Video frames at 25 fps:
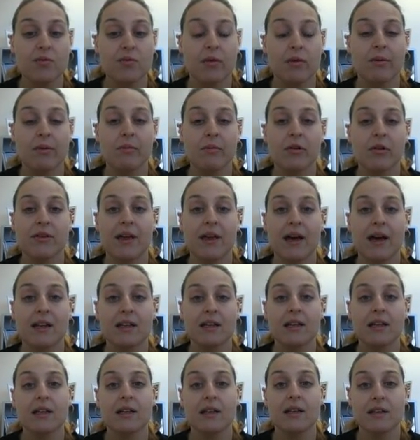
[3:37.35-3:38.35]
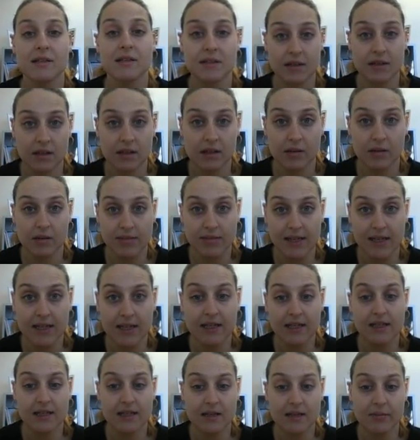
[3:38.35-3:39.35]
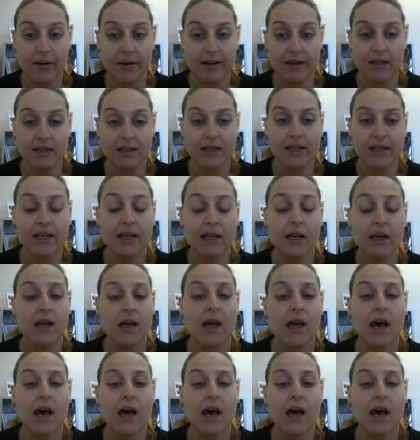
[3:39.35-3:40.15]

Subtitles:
Remember that it is completed independently.